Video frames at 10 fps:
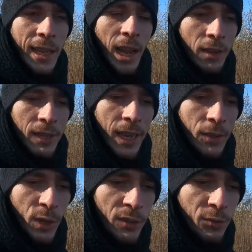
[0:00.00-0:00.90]
That kind of
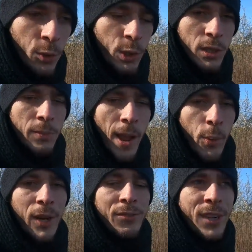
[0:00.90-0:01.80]
again reinforced my
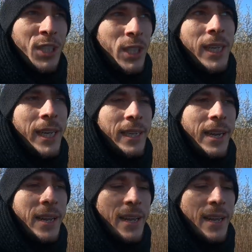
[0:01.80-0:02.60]
way of functioning and